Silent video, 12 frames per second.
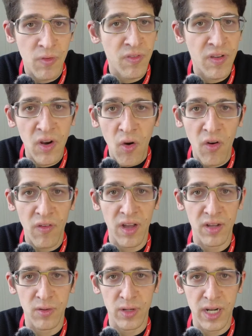even of
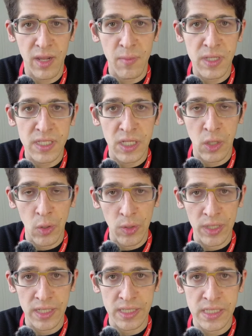our amazing
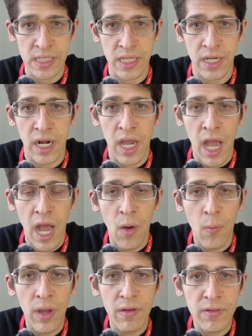colleagues here.
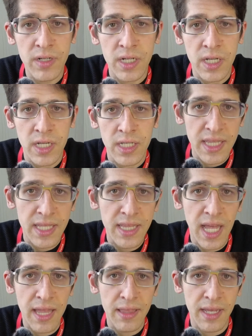However, the
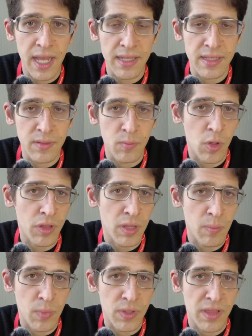task and the most
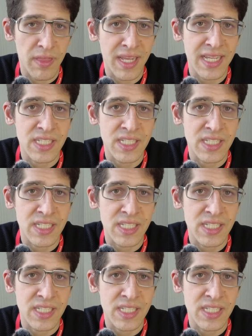important thing